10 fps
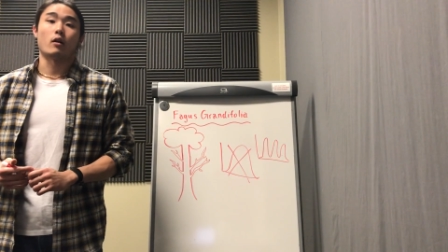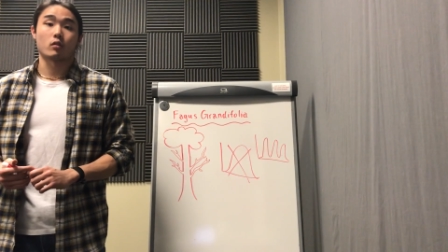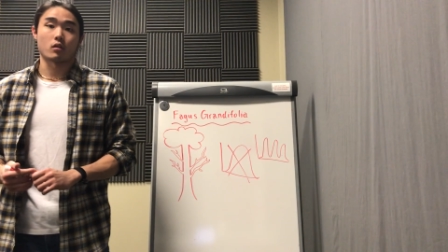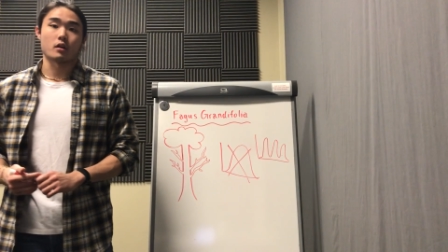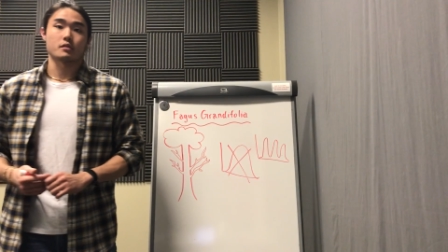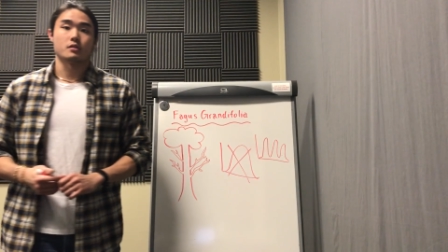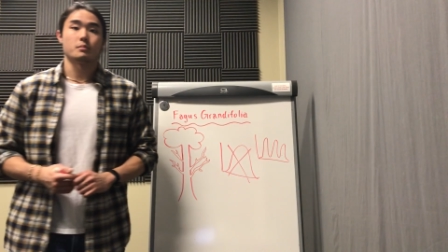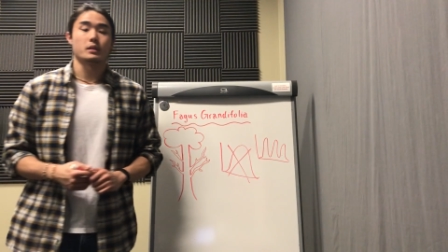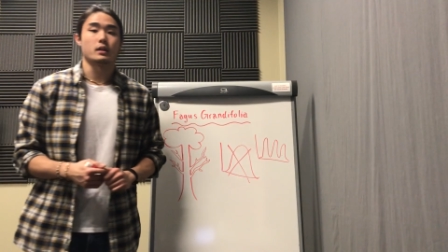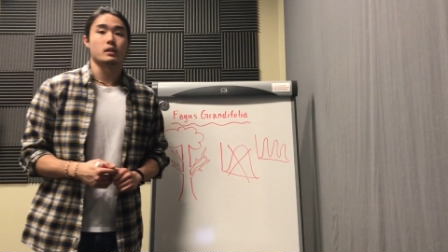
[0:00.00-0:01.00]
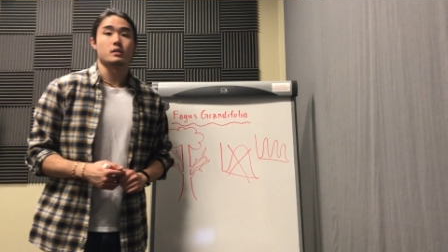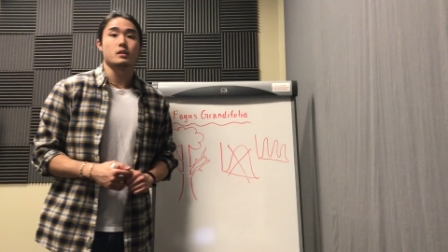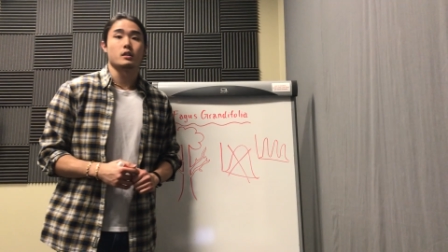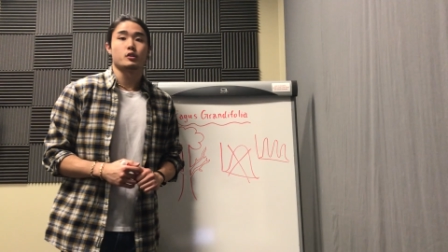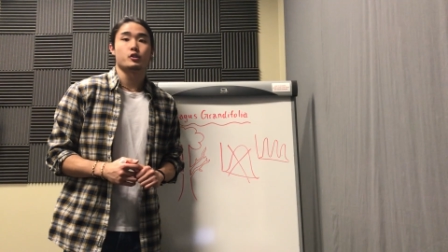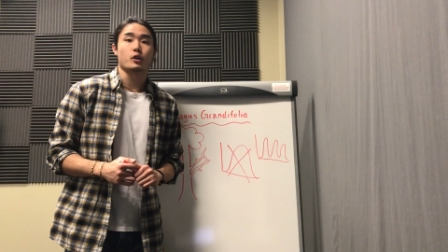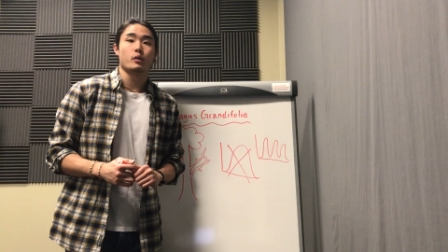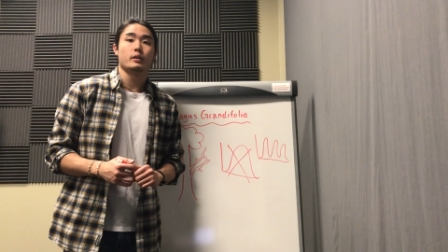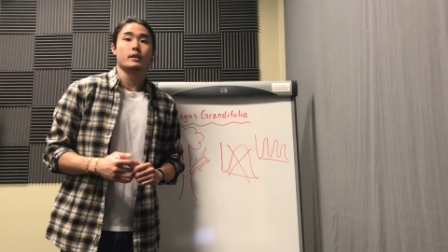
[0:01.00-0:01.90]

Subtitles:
outcrosses because it's shown